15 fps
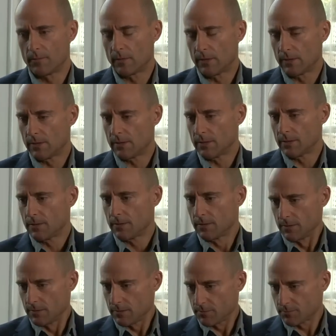
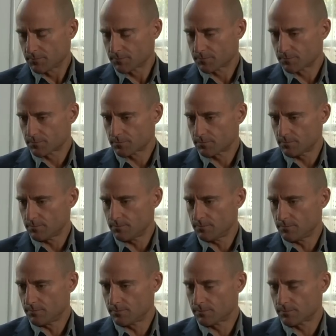
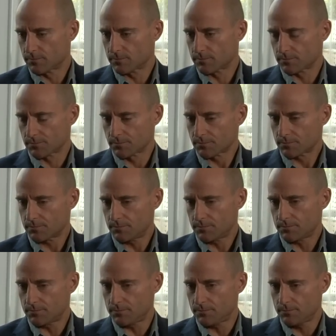
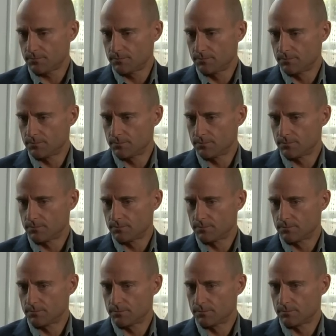
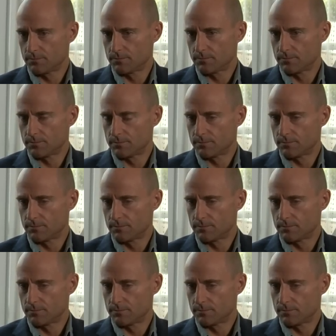(silent)